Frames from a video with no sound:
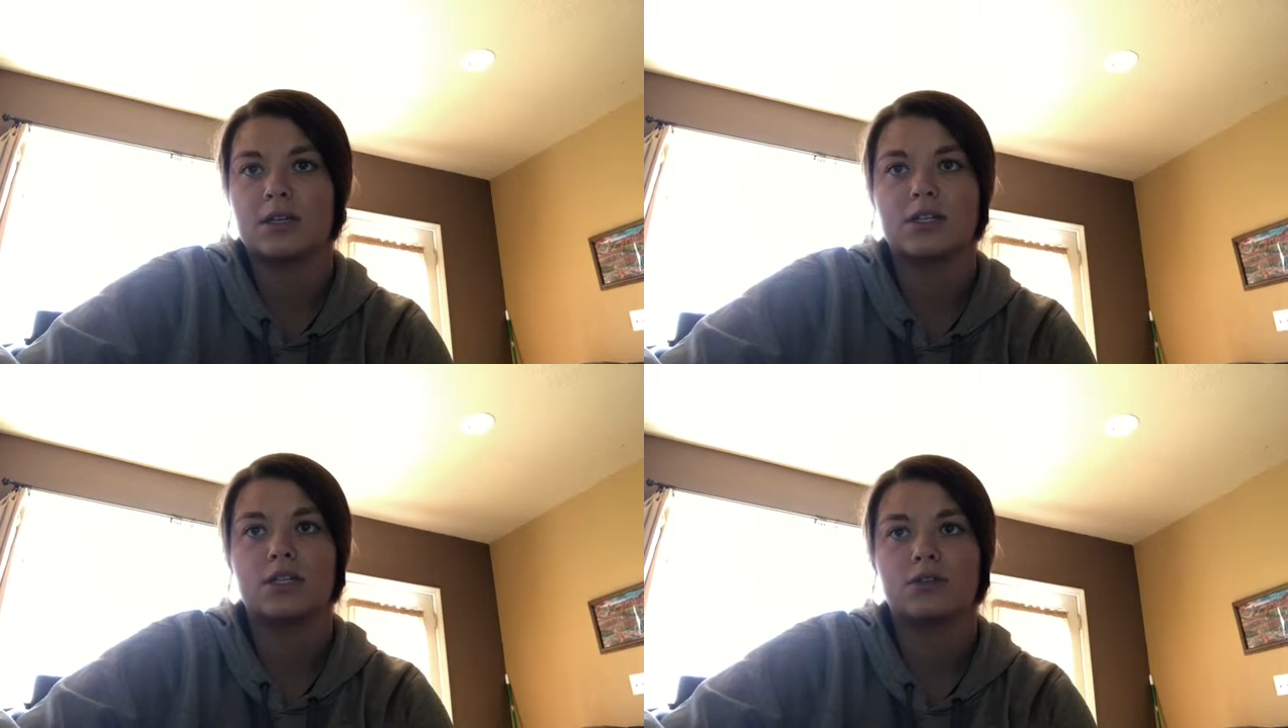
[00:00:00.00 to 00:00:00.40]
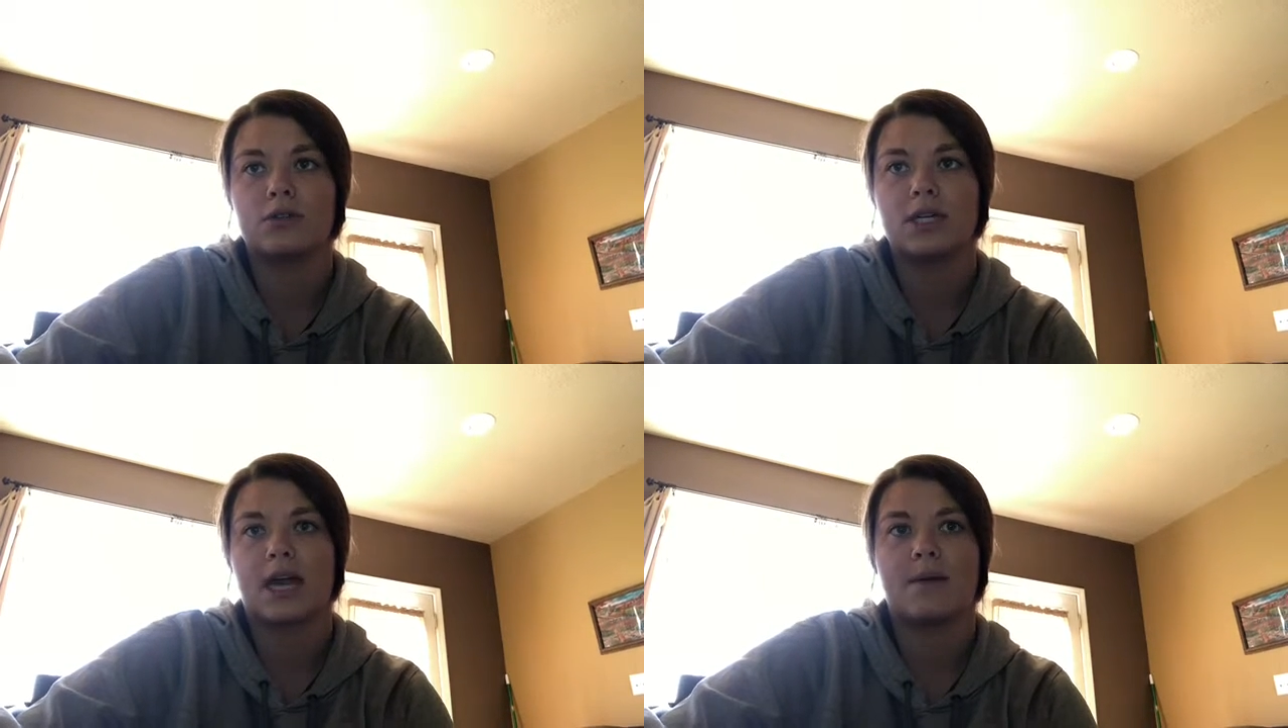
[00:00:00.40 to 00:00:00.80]

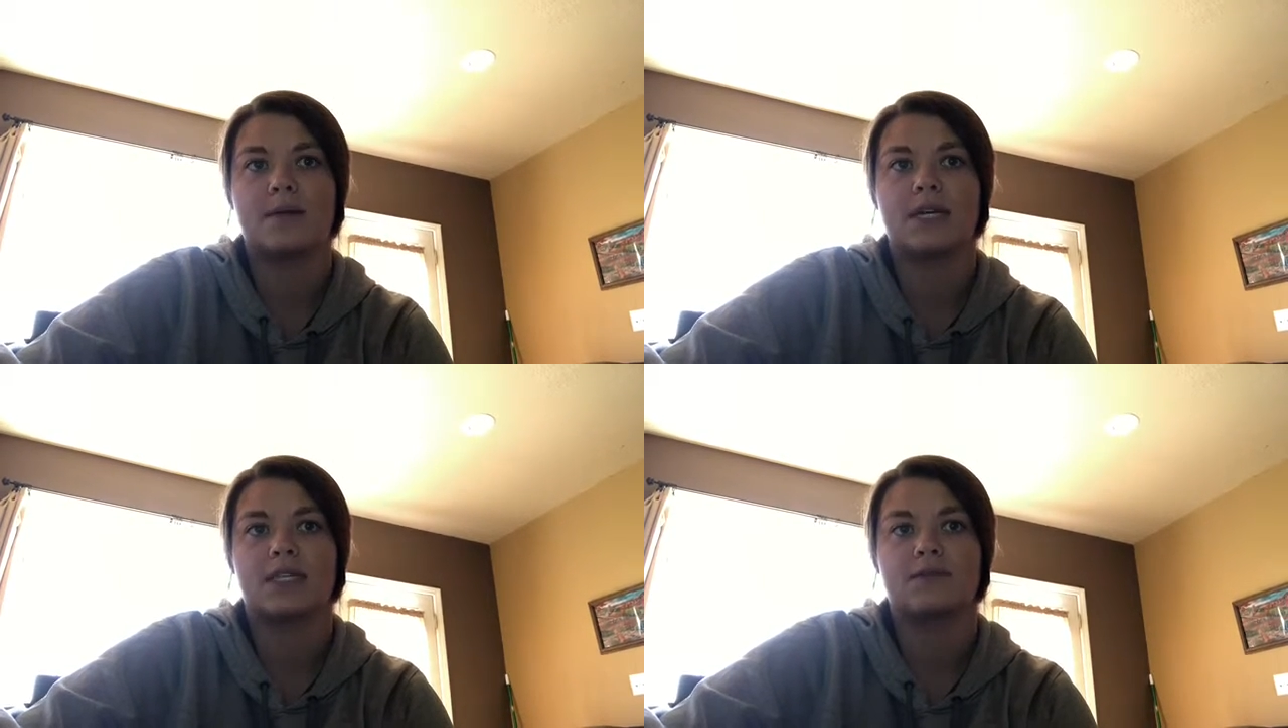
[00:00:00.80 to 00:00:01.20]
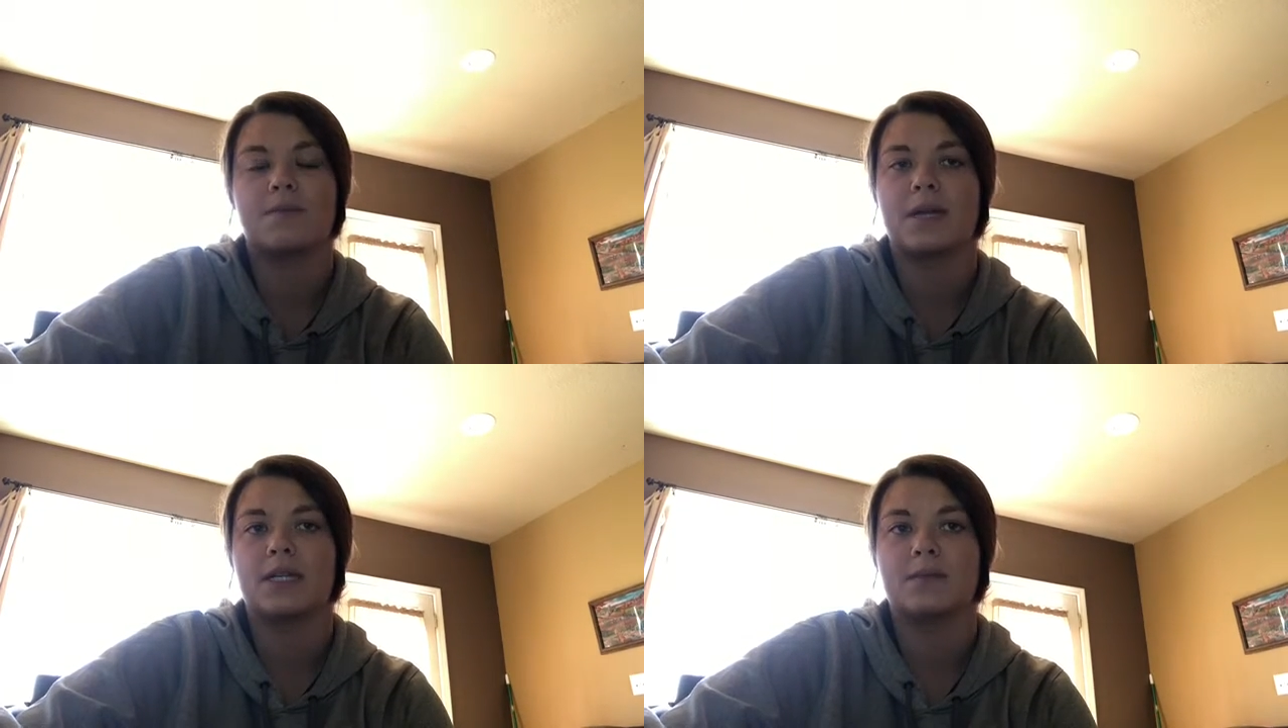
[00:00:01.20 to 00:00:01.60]
destroying habitats for
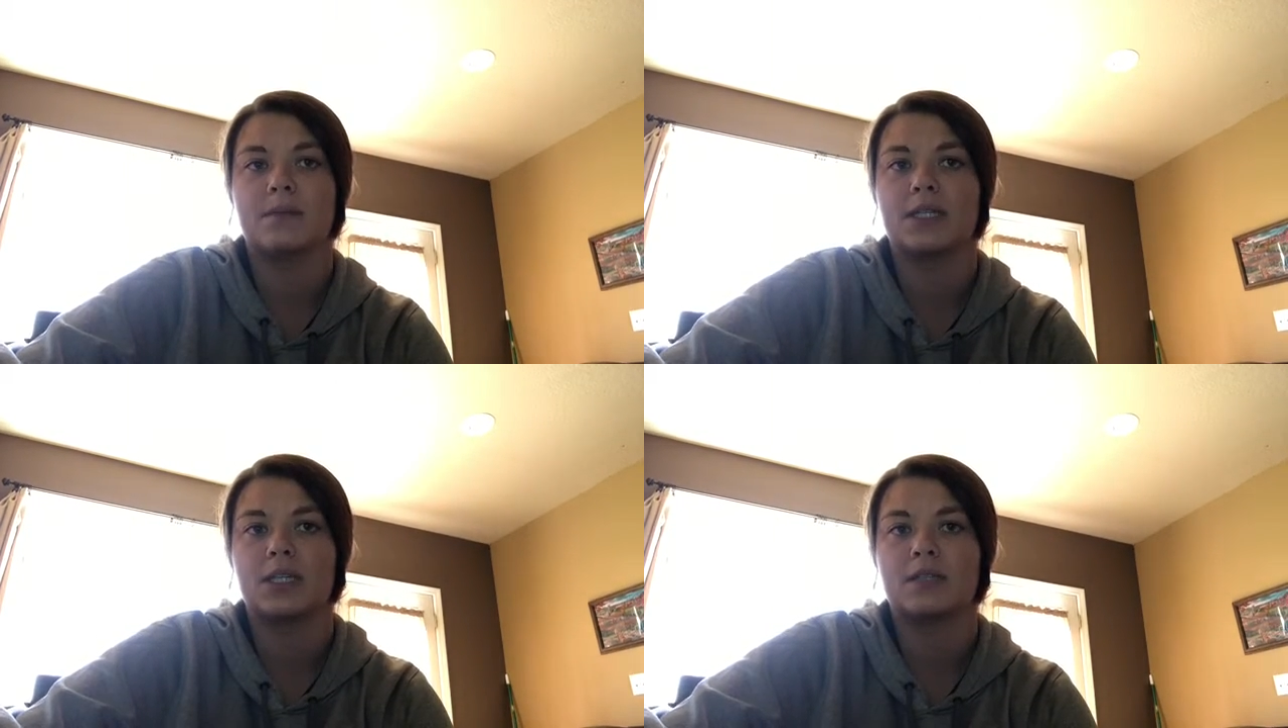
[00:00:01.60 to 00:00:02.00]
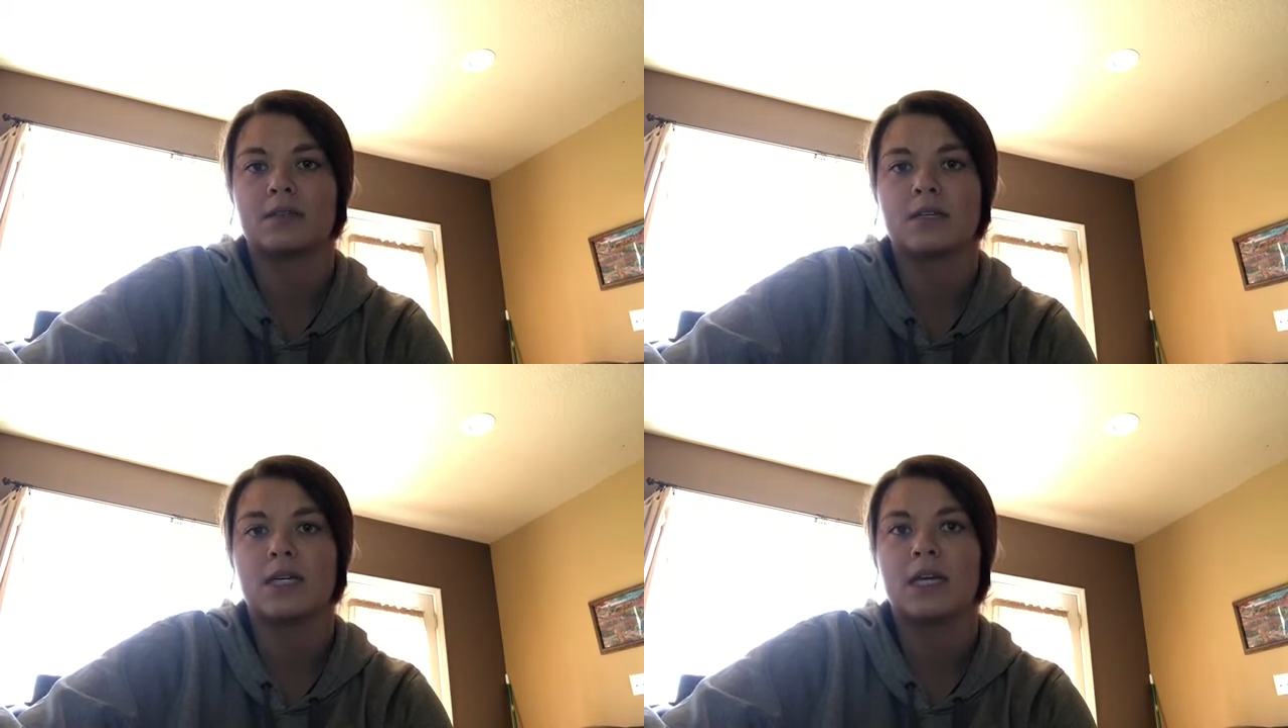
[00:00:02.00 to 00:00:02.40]
many species
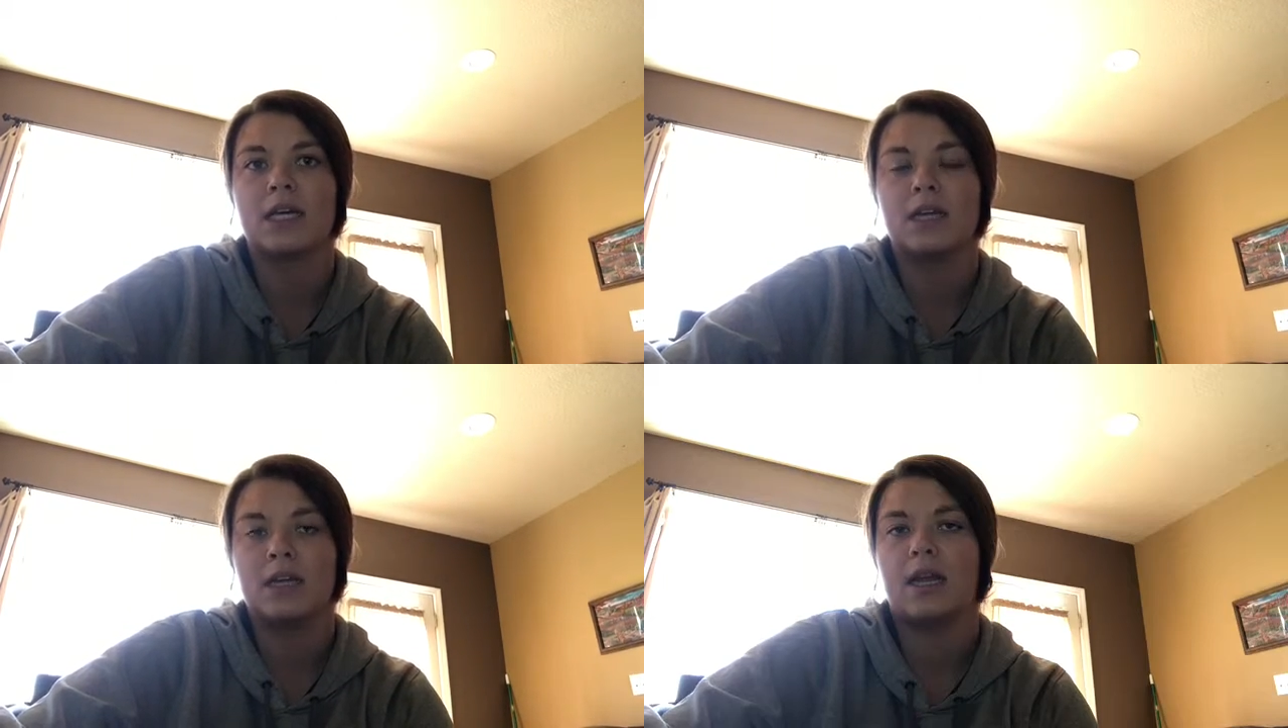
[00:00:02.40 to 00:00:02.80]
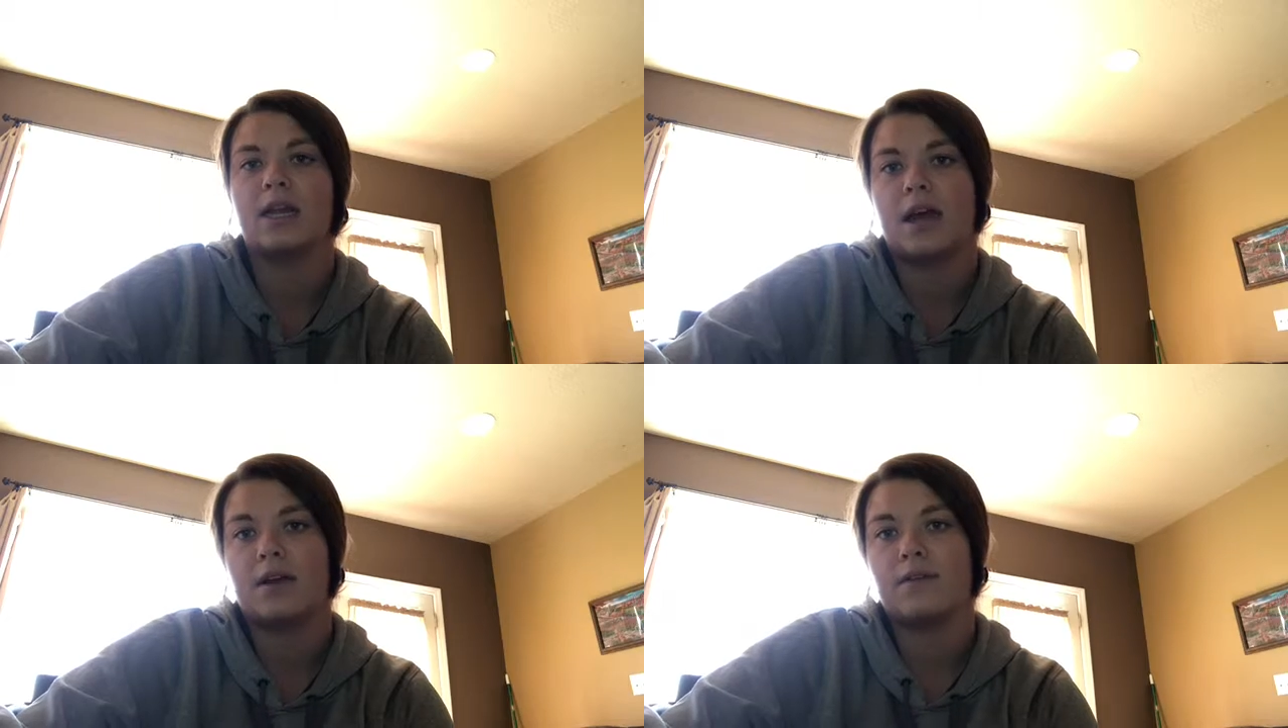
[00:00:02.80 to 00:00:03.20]
in and
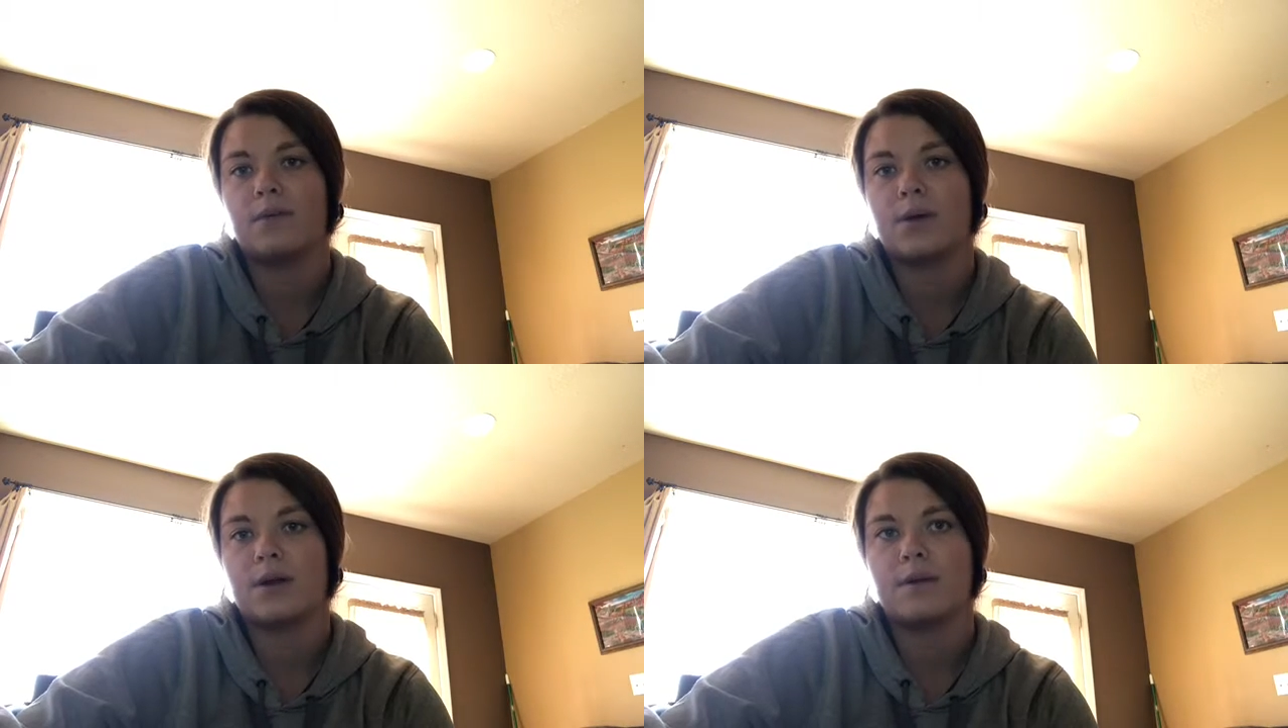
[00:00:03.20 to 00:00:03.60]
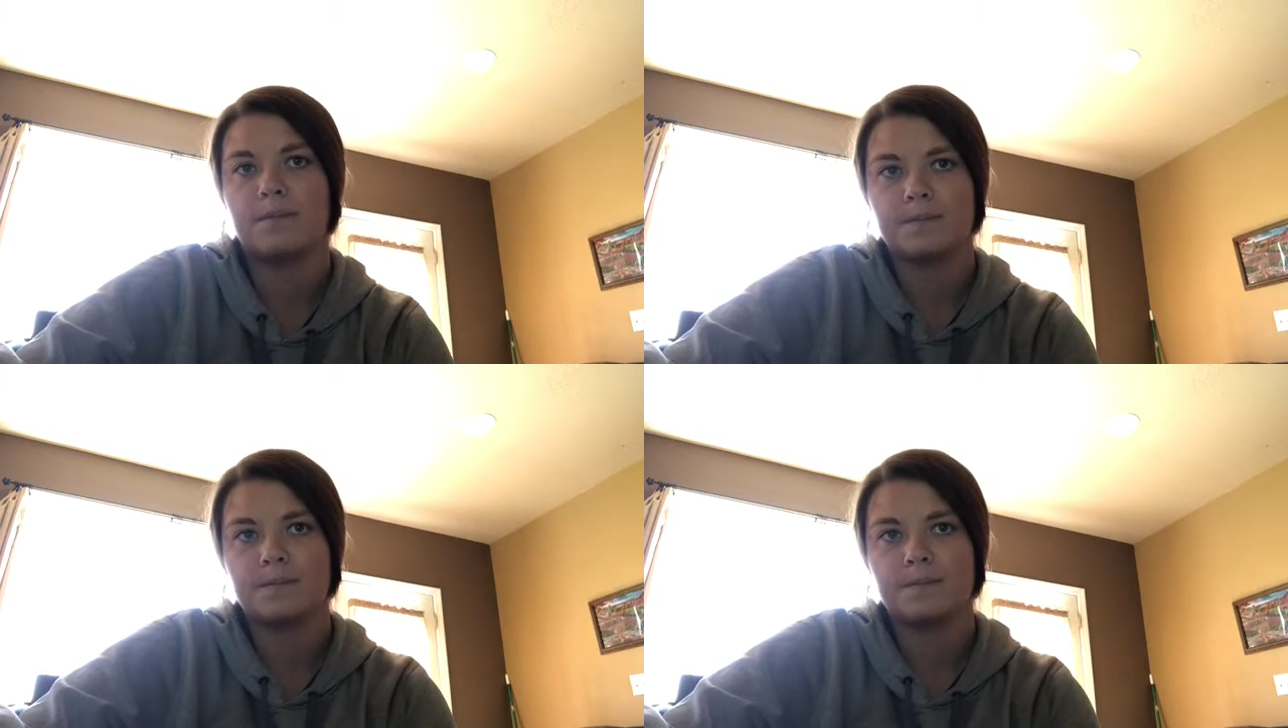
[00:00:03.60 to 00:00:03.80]
out of the water.